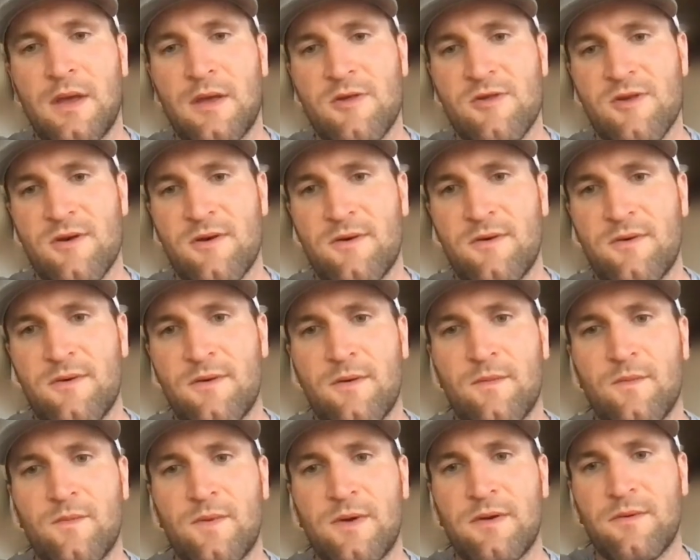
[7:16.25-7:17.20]
So
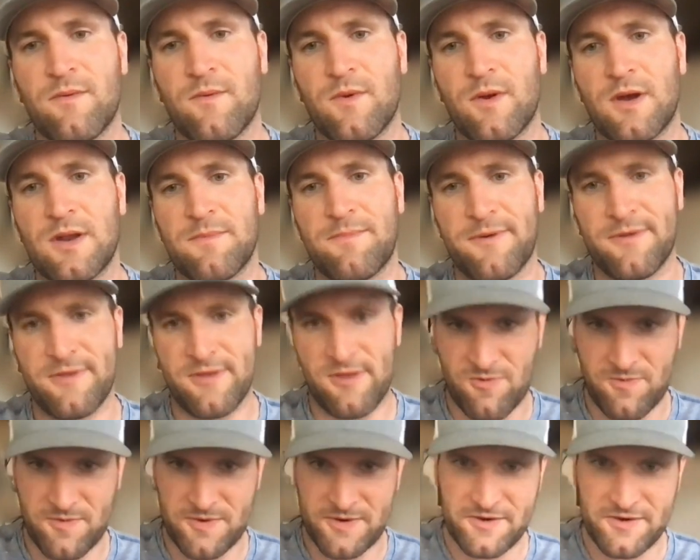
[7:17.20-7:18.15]
we're gonna put this
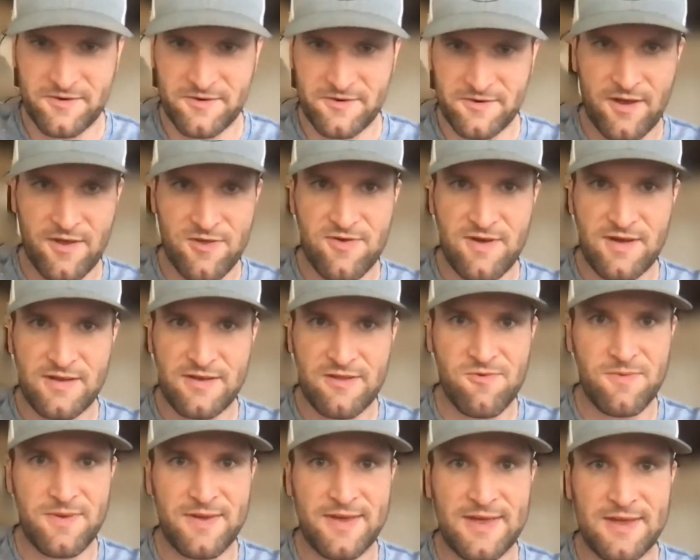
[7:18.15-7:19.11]
one under contract this
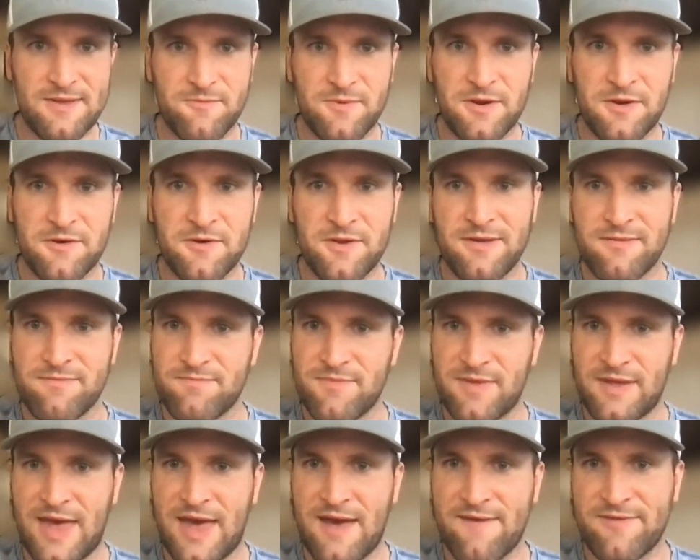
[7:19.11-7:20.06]
weekend. We already like
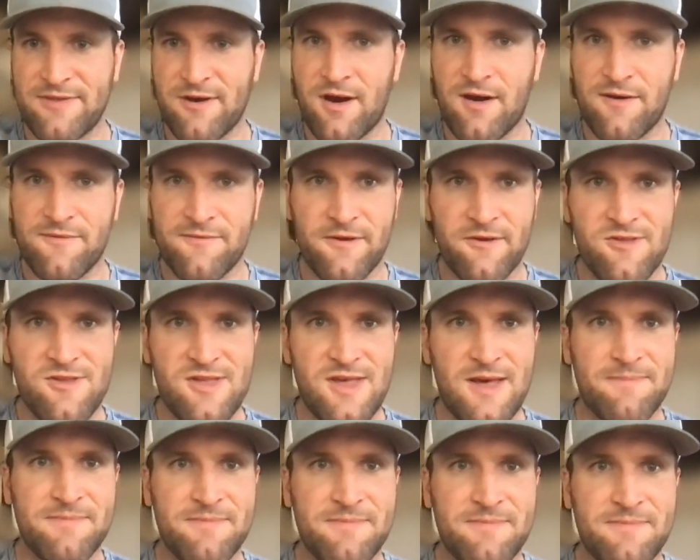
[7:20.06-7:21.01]
have the offer
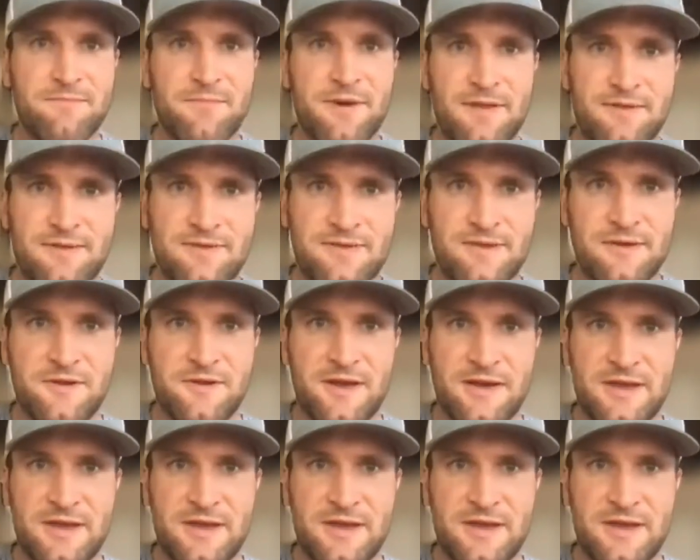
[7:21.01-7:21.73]
accepted, but they're not